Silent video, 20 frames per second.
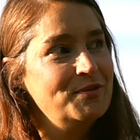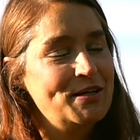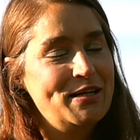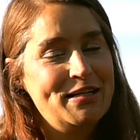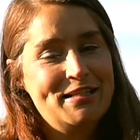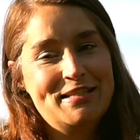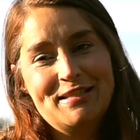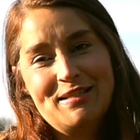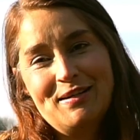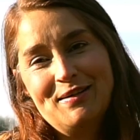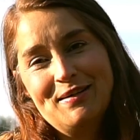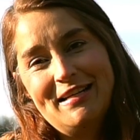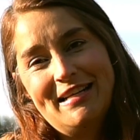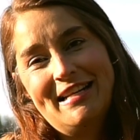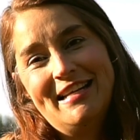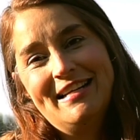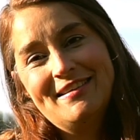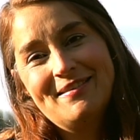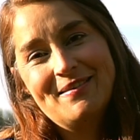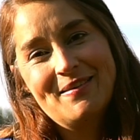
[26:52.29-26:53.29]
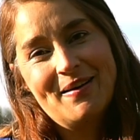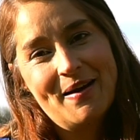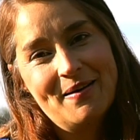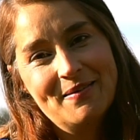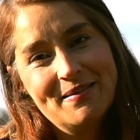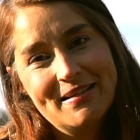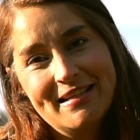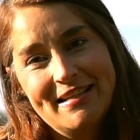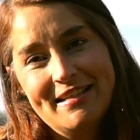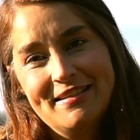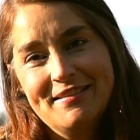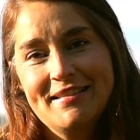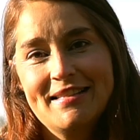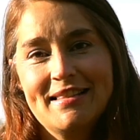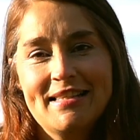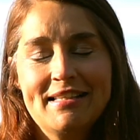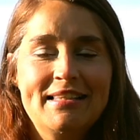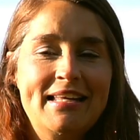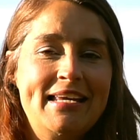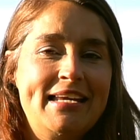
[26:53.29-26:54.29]
We're going to start getting crowded here
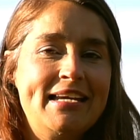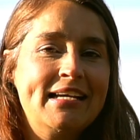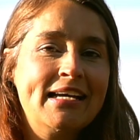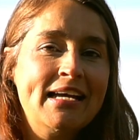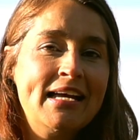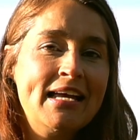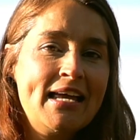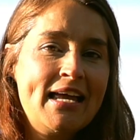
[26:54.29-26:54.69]
at the lake.